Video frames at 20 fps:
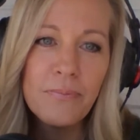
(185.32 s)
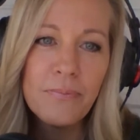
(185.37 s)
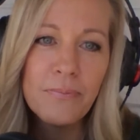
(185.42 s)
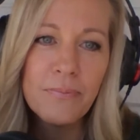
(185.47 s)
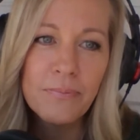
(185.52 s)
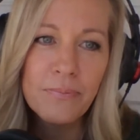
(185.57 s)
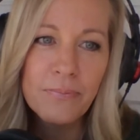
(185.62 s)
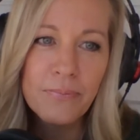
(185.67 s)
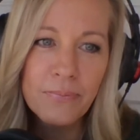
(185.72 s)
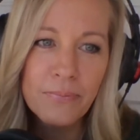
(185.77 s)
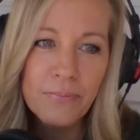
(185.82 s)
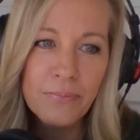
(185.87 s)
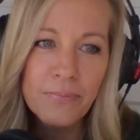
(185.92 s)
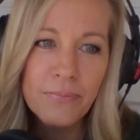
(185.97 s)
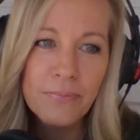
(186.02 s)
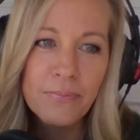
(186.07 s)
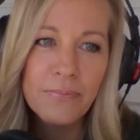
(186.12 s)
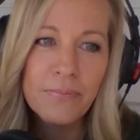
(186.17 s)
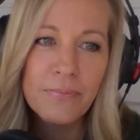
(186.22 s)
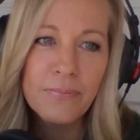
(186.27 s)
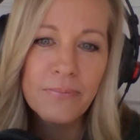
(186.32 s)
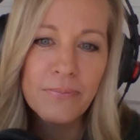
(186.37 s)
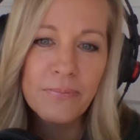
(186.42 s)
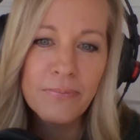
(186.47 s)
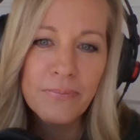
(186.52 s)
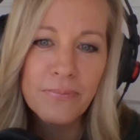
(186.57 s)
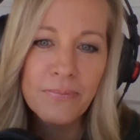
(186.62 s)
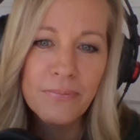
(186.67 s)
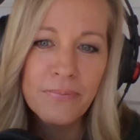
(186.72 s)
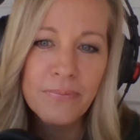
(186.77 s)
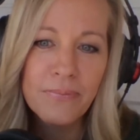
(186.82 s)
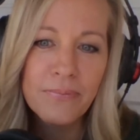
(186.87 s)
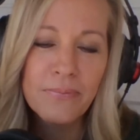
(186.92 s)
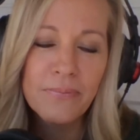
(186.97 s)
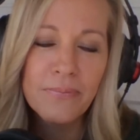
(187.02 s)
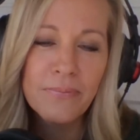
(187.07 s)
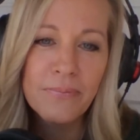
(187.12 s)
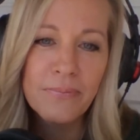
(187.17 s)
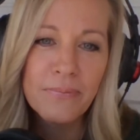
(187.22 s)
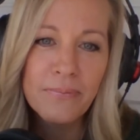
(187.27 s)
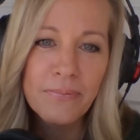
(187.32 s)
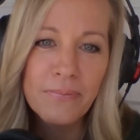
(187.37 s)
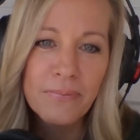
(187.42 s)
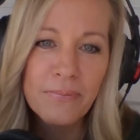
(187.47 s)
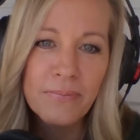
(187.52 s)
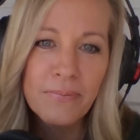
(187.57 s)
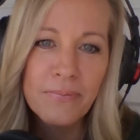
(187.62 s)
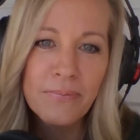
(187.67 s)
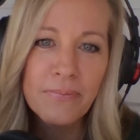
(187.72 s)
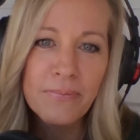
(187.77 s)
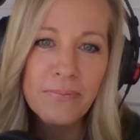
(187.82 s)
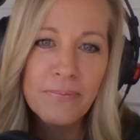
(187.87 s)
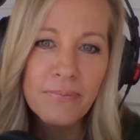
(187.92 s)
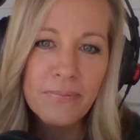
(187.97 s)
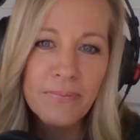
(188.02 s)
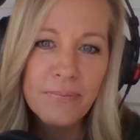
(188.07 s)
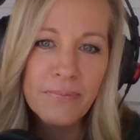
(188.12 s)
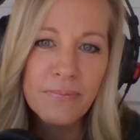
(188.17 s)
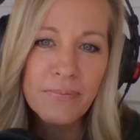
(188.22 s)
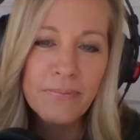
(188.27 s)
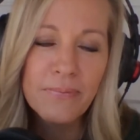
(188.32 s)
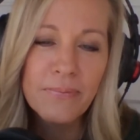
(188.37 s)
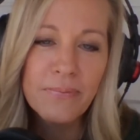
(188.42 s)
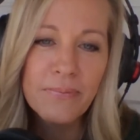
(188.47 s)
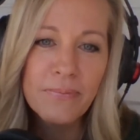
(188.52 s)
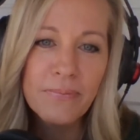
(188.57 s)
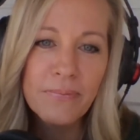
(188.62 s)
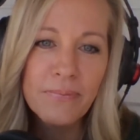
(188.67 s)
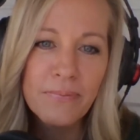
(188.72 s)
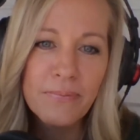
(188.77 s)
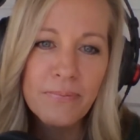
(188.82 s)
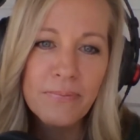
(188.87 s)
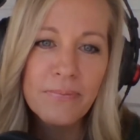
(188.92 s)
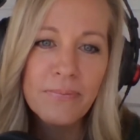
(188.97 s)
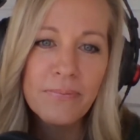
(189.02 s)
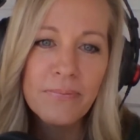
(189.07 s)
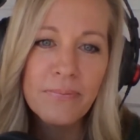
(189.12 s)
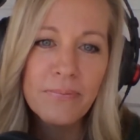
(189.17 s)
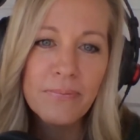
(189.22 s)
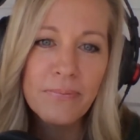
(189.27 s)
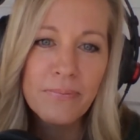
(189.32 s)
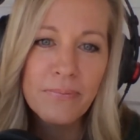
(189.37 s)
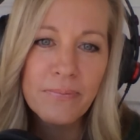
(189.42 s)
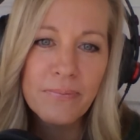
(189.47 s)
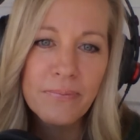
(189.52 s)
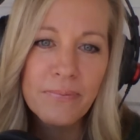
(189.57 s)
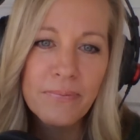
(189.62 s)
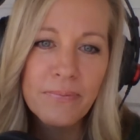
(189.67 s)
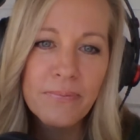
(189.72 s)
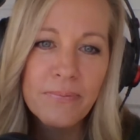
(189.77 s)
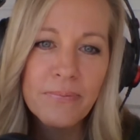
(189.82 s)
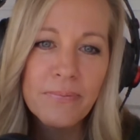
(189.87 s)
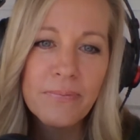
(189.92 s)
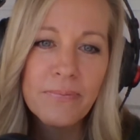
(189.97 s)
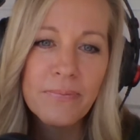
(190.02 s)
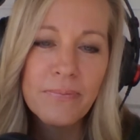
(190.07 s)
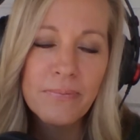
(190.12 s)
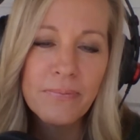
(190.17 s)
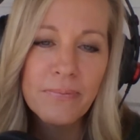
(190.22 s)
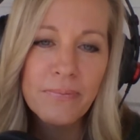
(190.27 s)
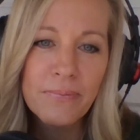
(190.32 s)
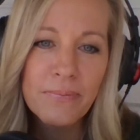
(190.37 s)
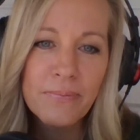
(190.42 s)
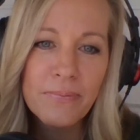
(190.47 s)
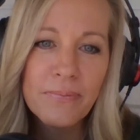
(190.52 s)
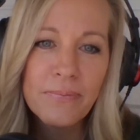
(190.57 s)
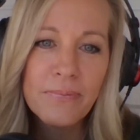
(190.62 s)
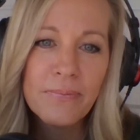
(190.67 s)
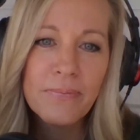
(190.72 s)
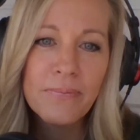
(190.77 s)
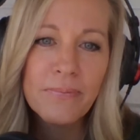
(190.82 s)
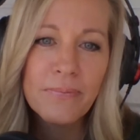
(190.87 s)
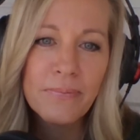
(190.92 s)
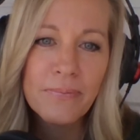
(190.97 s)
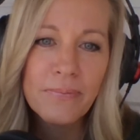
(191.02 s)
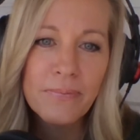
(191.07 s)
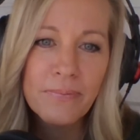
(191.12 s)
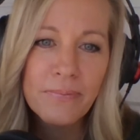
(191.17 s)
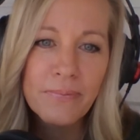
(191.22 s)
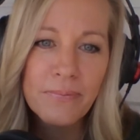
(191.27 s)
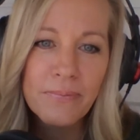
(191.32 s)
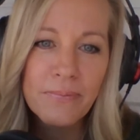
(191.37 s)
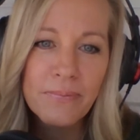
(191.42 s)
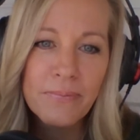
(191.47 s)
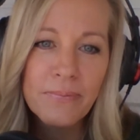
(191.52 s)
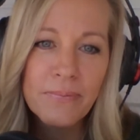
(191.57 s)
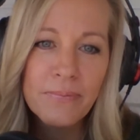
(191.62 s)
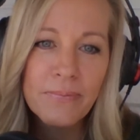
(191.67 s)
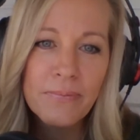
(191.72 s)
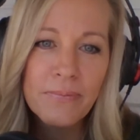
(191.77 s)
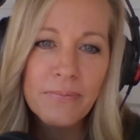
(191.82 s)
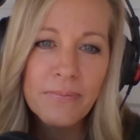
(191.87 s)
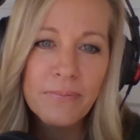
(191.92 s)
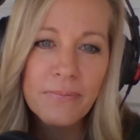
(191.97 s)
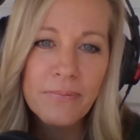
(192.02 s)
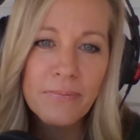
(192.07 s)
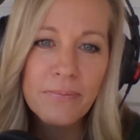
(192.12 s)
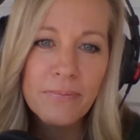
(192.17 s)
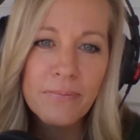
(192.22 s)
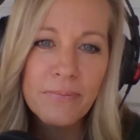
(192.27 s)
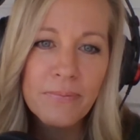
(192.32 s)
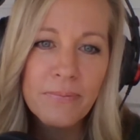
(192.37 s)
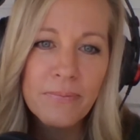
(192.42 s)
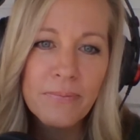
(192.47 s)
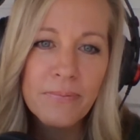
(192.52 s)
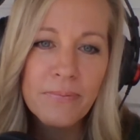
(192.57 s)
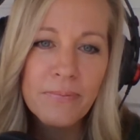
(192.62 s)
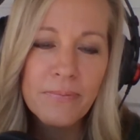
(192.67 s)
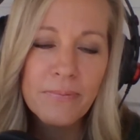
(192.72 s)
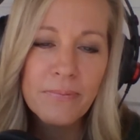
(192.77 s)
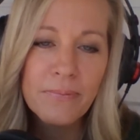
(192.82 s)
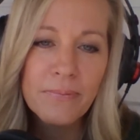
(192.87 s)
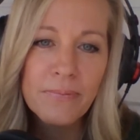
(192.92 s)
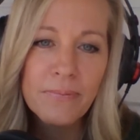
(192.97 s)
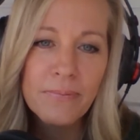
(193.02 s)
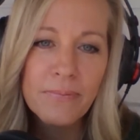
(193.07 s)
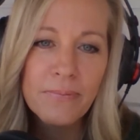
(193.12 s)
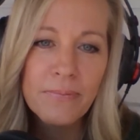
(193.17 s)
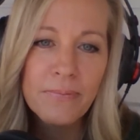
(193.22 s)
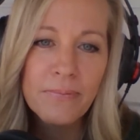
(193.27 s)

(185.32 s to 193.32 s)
(silent)